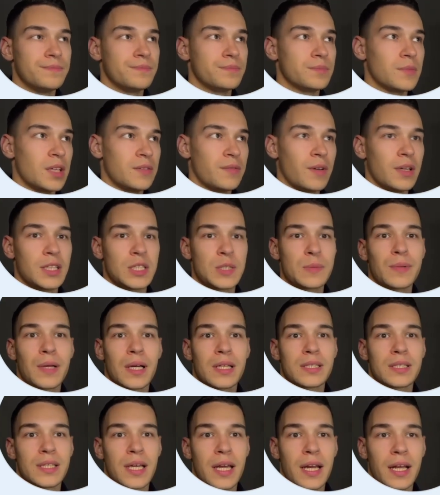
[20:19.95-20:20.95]
Advantage
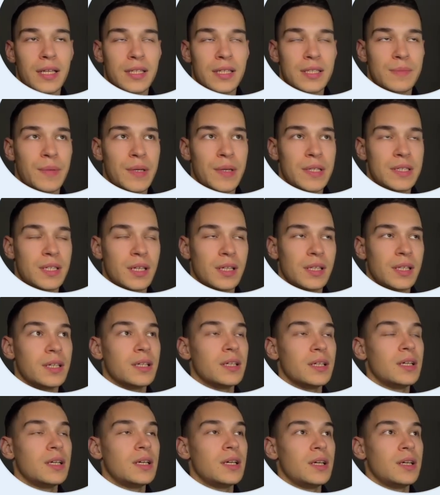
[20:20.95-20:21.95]
Plus settings, basically,
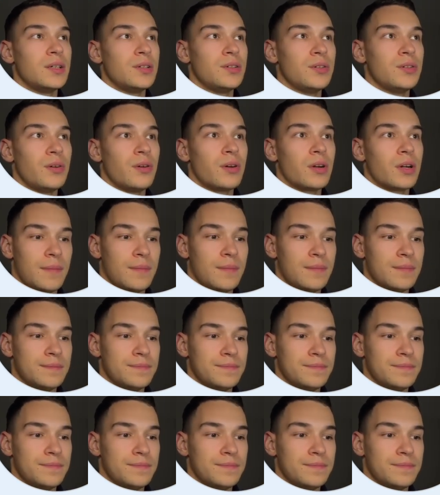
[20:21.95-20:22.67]
your